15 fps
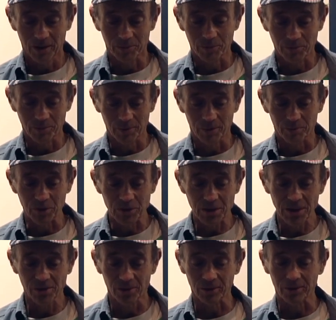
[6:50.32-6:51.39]
a
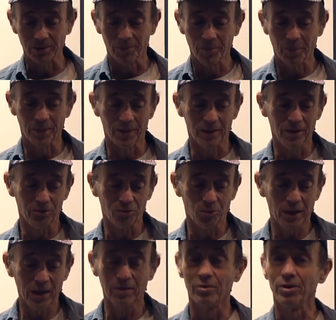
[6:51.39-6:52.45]
material that is
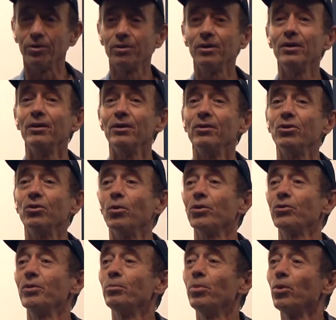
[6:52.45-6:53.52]
relevant to
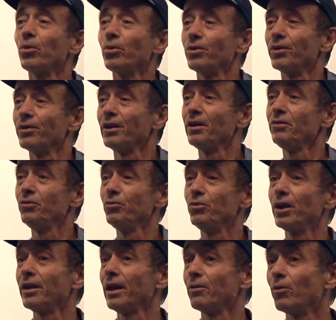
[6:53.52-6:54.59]
what's important. And if you've
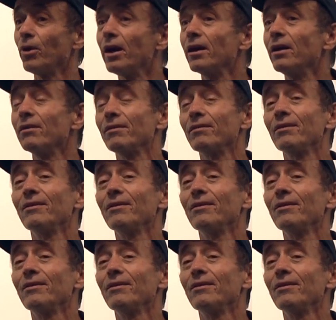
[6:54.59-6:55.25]
done that right,